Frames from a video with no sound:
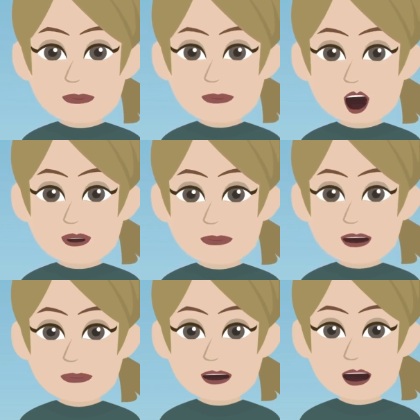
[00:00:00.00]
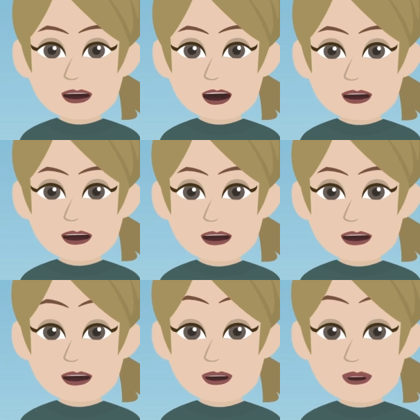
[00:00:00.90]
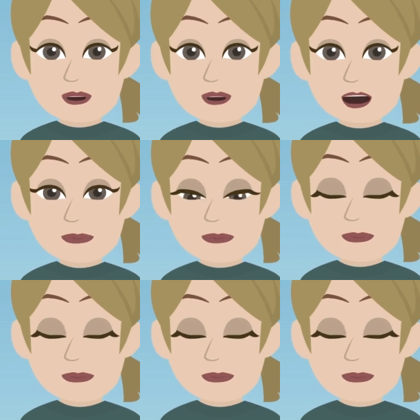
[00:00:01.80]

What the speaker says: Esther this morning on a notebook wrote